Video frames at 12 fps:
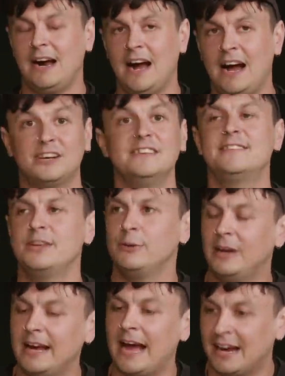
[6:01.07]
and
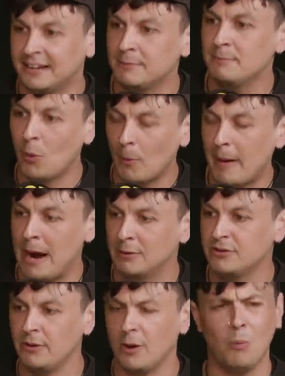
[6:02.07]
continually adding more power to it?